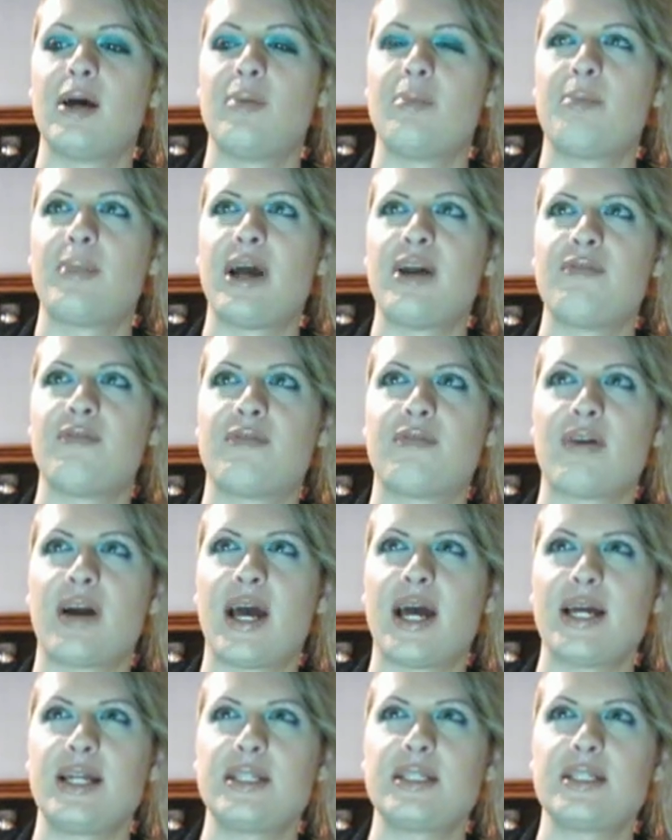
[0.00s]
my
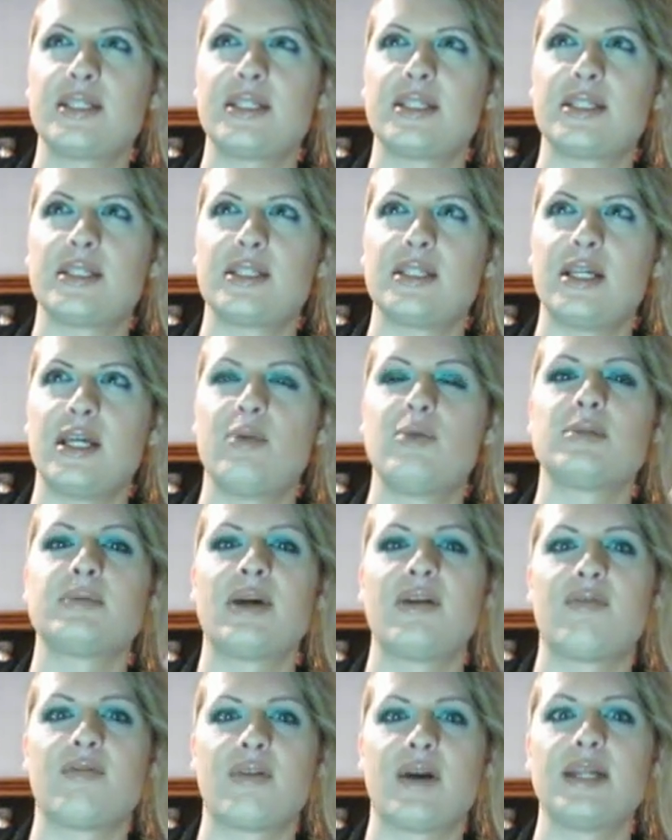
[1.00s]
friend. It was
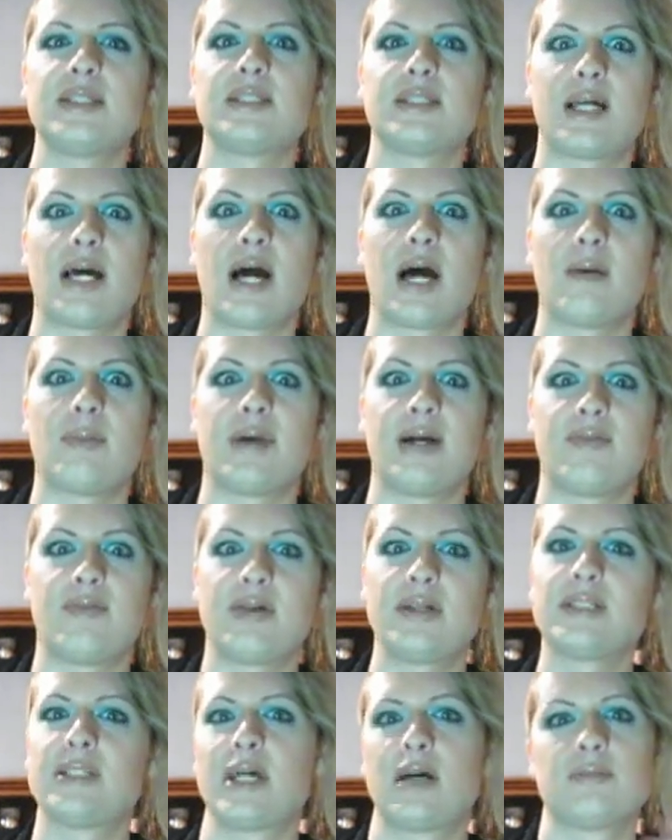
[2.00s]
my friend Tom. My
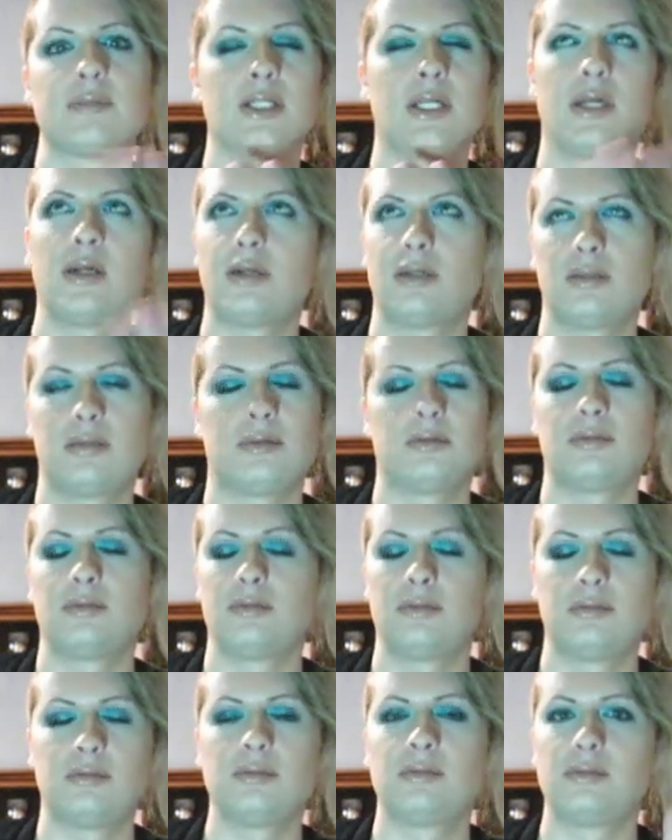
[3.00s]
friend Tom's like,
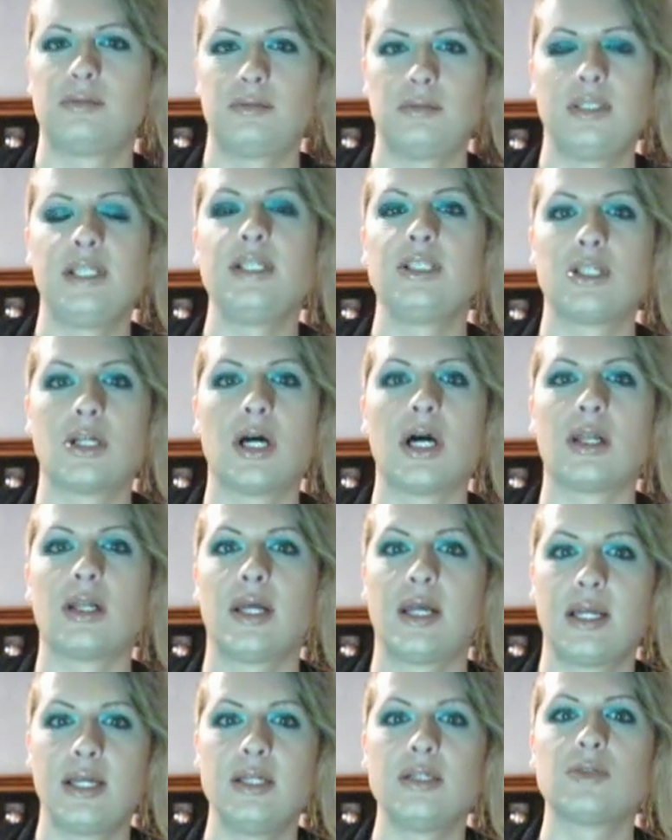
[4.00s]
he's good.
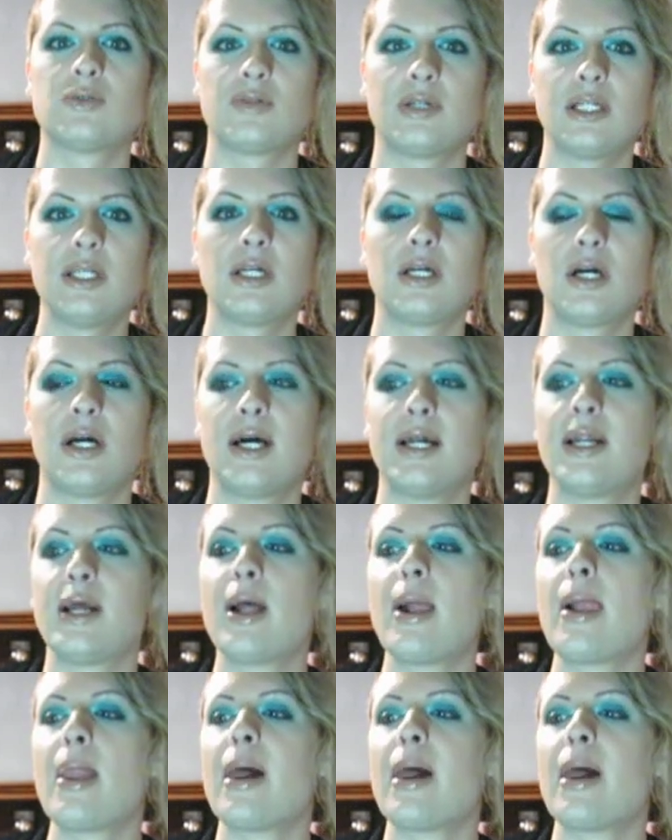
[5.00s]
Like he's really good.